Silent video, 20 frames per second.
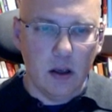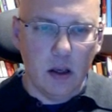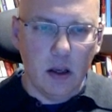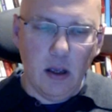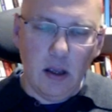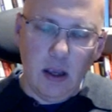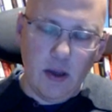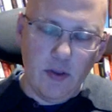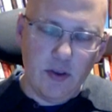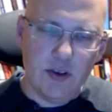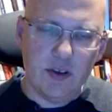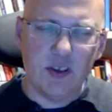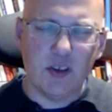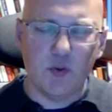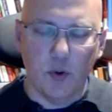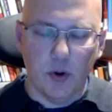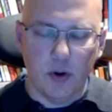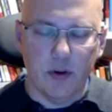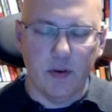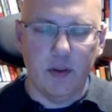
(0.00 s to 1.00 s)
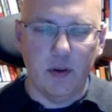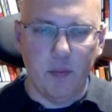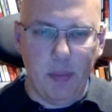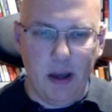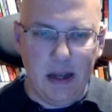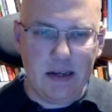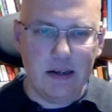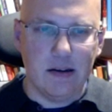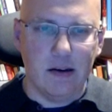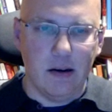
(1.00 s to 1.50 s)
Yeah, this is one of the
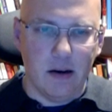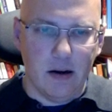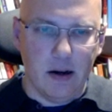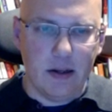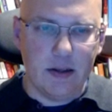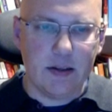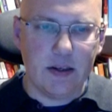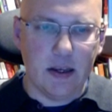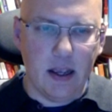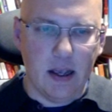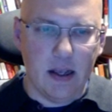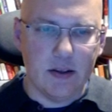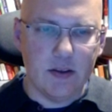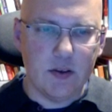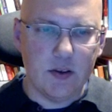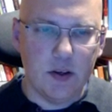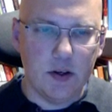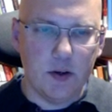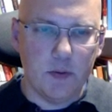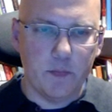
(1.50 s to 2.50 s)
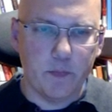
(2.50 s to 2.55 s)
better lines against it.